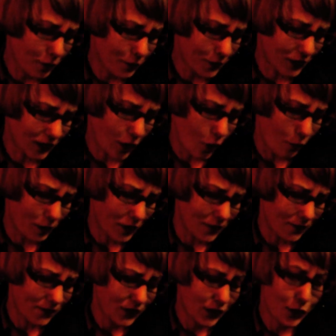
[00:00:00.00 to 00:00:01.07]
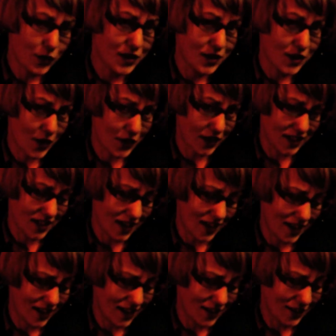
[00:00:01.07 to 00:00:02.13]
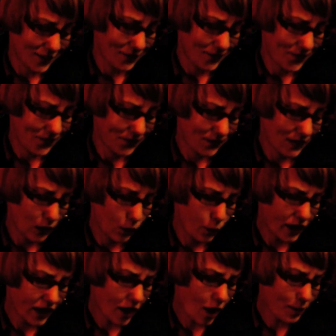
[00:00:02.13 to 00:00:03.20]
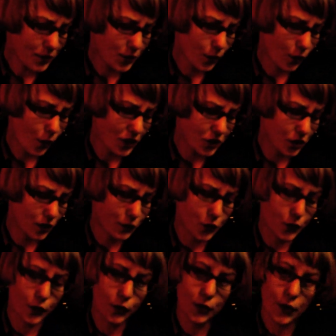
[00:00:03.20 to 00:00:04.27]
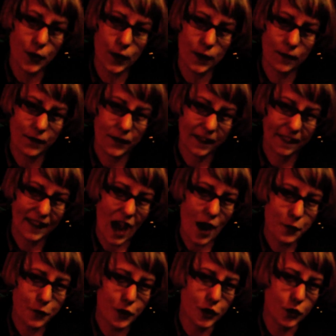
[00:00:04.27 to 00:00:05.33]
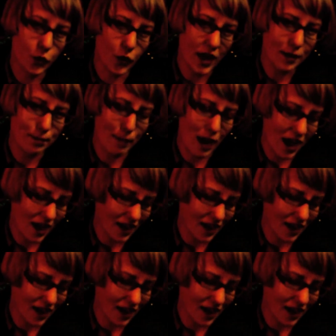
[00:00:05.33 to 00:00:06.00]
is perfectly open. There is nothing to hide. When it comes to a question of truth, every great